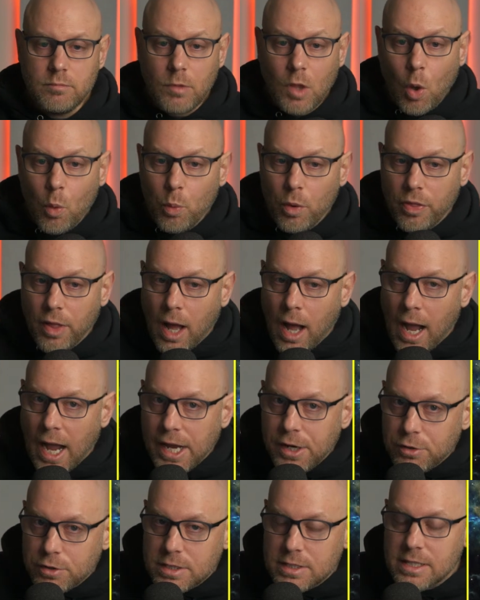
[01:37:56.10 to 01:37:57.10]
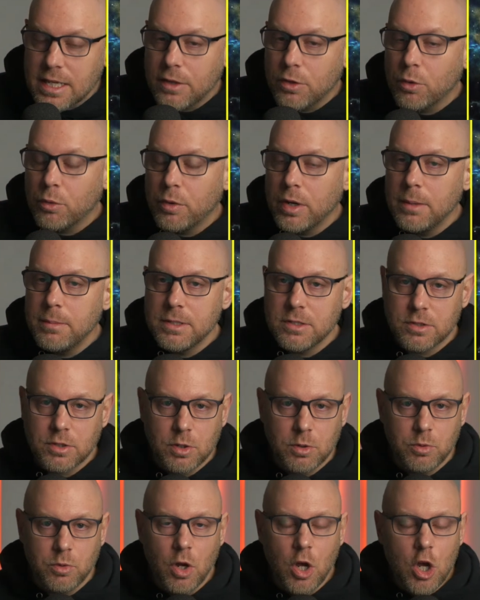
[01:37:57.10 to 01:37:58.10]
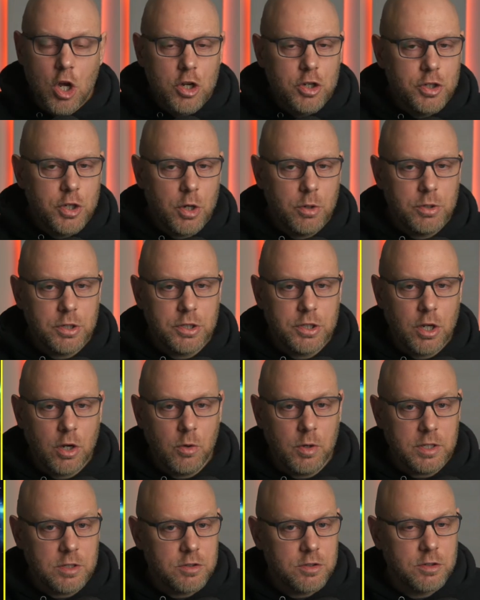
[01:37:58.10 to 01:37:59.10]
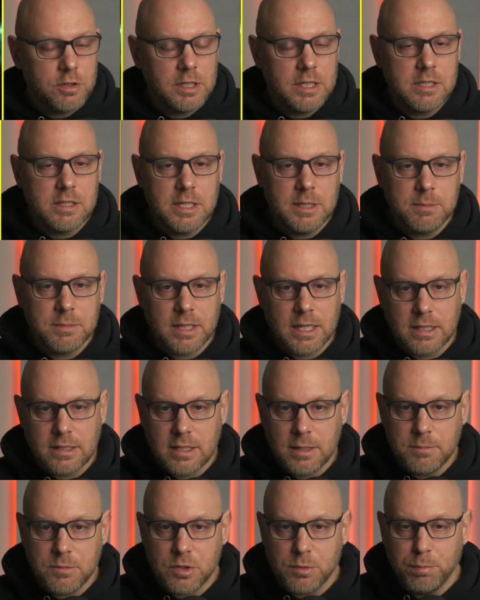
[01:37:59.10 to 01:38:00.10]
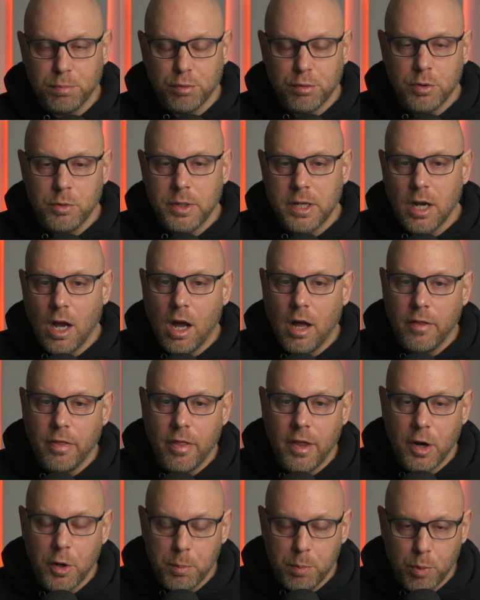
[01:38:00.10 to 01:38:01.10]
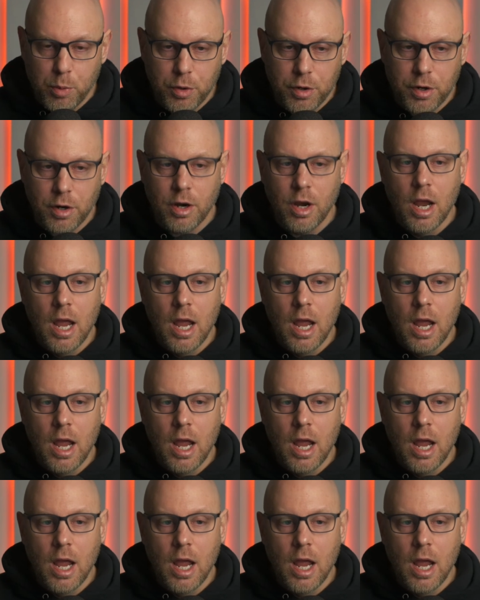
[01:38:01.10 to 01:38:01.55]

Will the Hydrans and the Remans go toe-to-toe? It certainly seems like something's brewing on their border.